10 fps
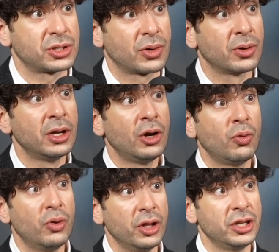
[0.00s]
So
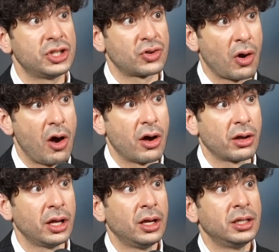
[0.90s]
really
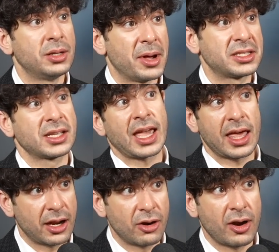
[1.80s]
strong domestic
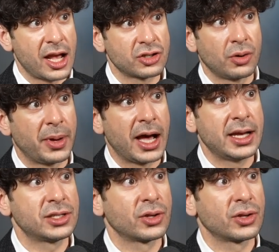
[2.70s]
and international buys,